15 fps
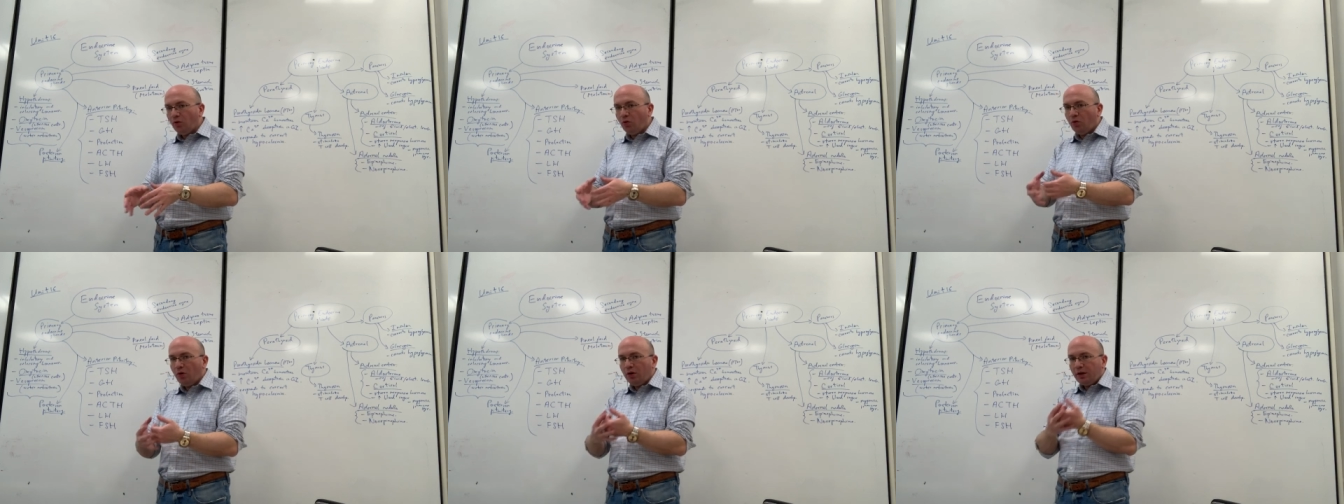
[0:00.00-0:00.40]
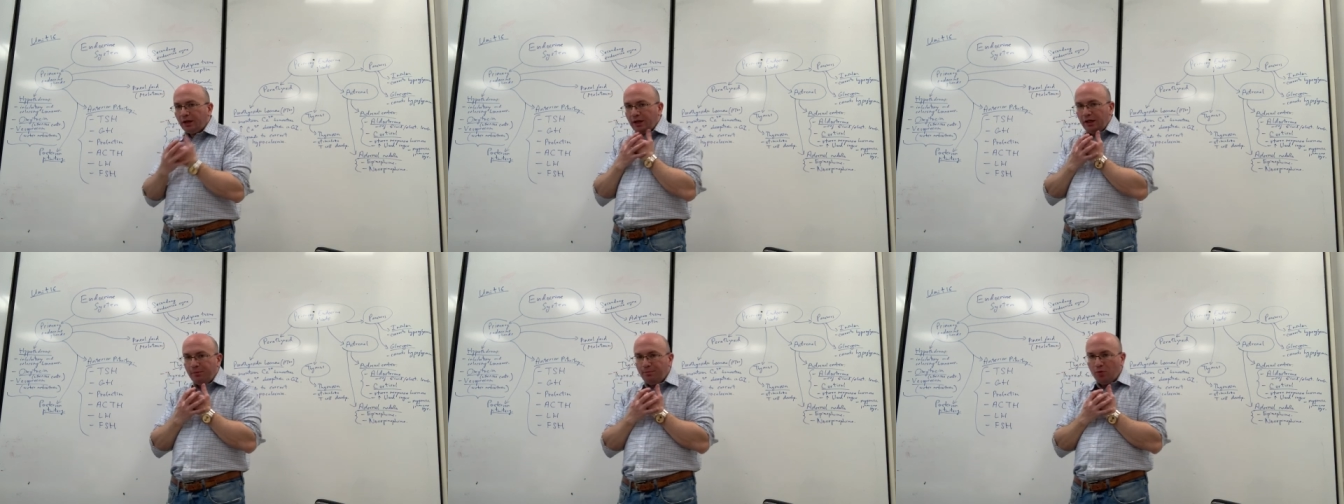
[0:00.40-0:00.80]
or
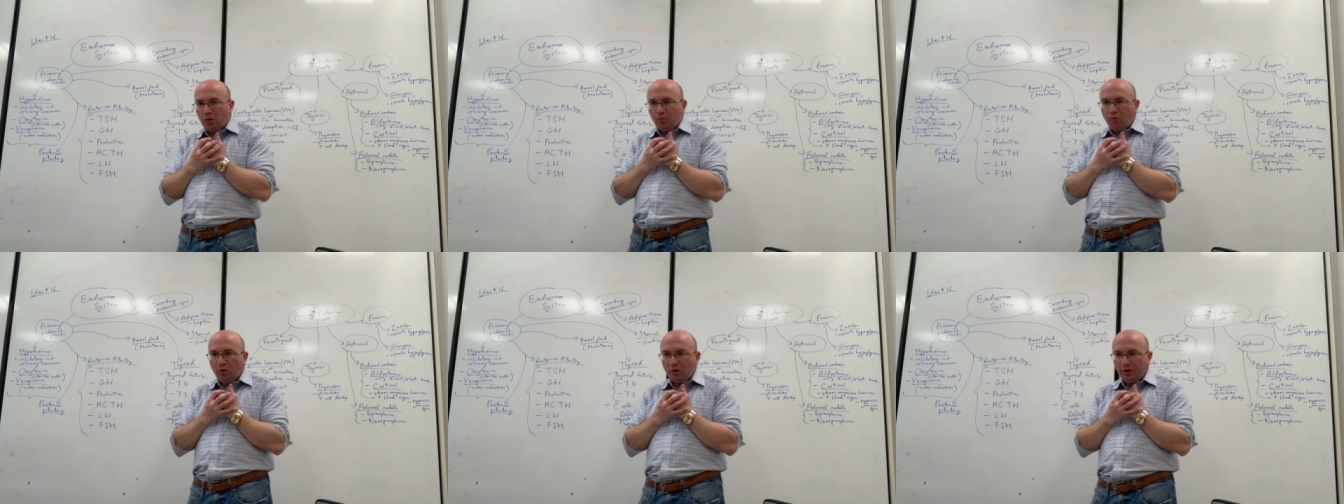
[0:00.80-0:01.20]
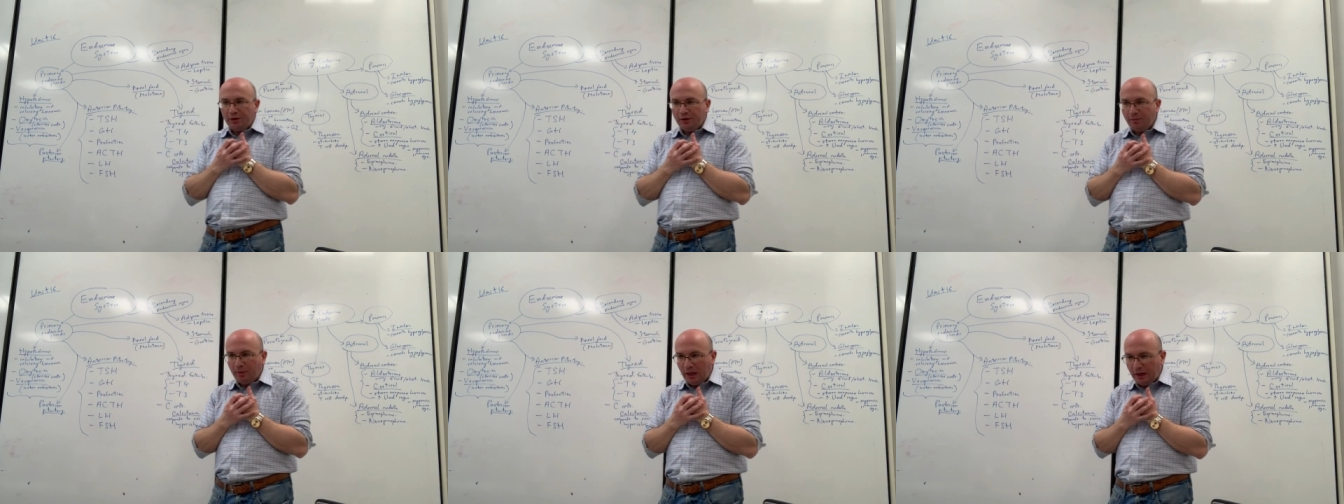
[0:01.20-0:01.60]
keep more water
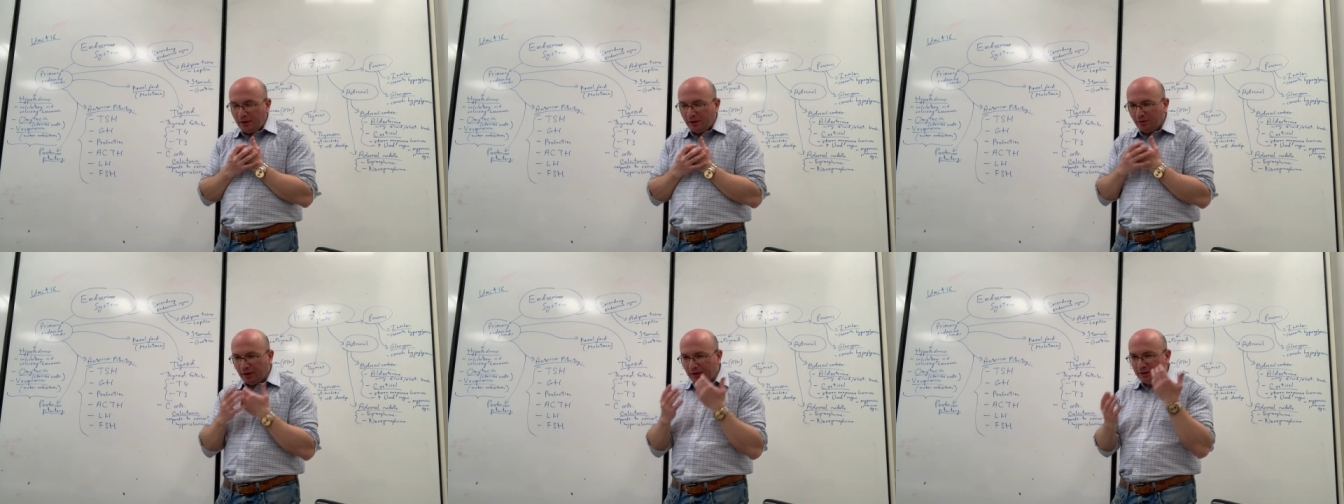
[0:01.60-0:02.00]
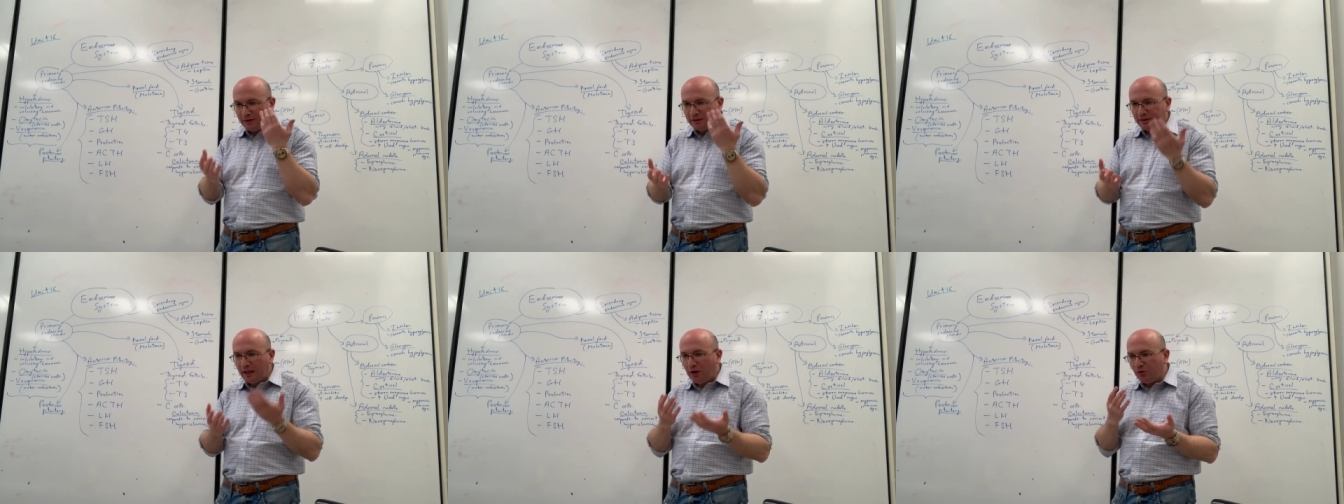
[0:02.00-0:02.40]
in the body, right?
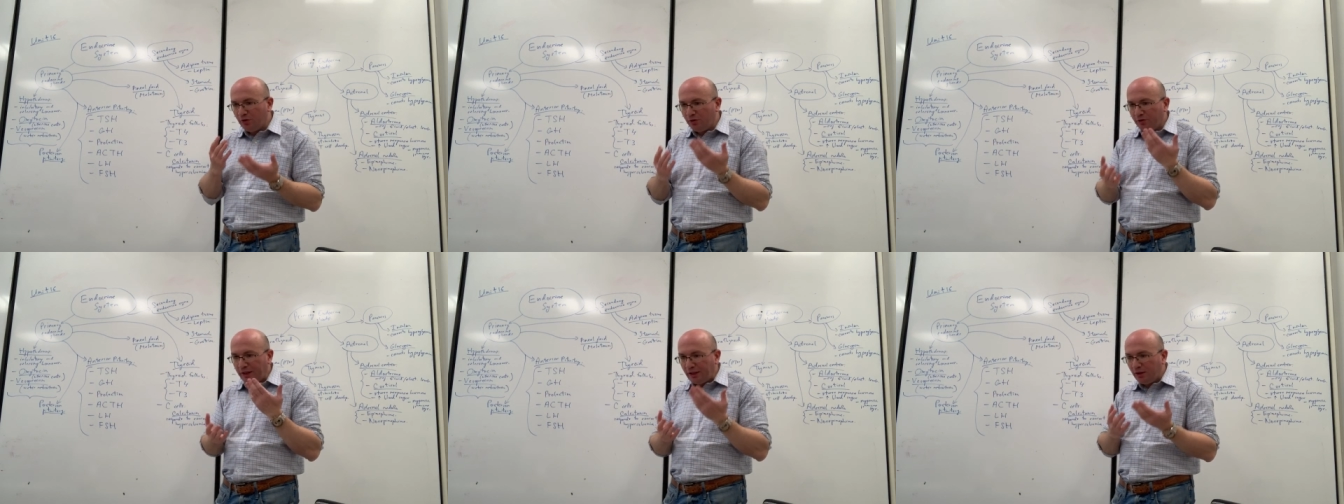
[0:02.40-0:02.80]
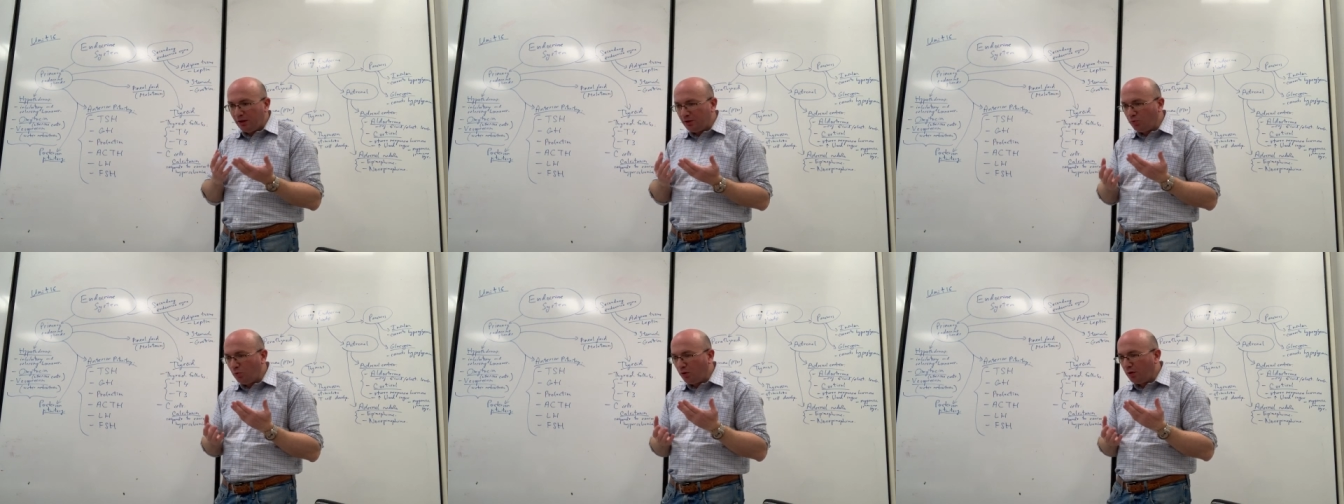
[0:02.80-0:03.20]
This is how they
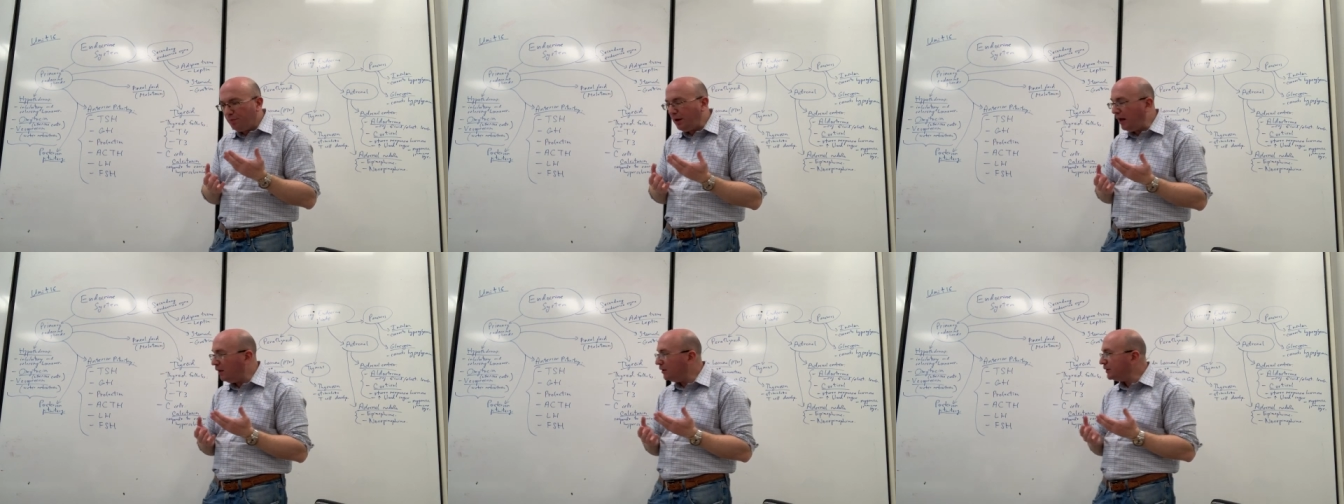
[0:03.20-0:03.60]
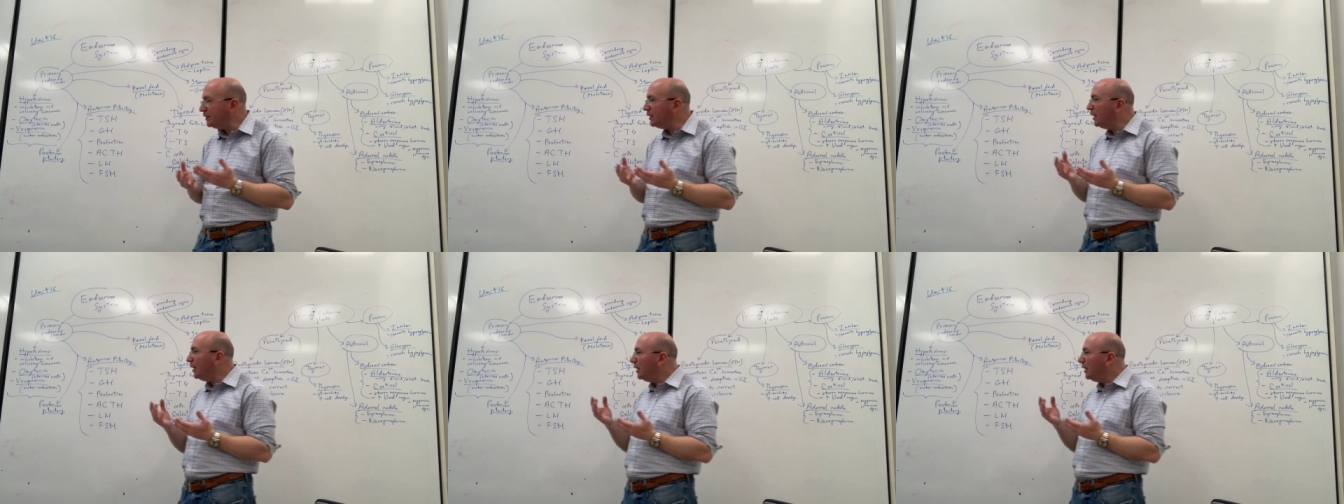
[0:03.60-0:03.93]
regulate water balance.